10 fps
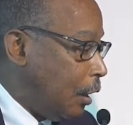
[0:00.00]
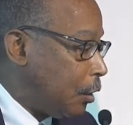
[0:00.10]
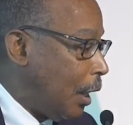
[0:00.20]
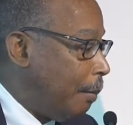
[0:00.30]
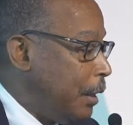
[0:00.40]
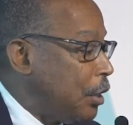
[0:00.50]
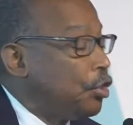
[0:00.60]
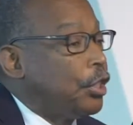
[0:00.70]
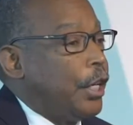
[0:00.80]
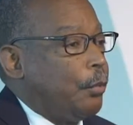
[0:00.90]
So let me
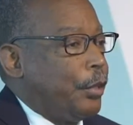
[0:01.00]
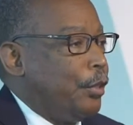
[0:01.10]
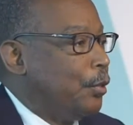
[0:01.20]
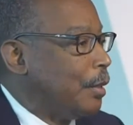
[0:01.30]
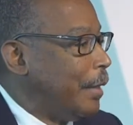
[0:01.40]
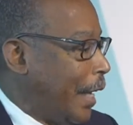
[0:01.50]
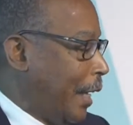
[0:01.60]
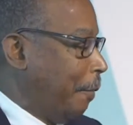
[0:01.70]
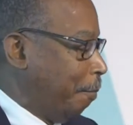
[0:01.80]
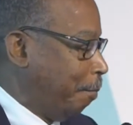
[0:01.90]
just share with you some data.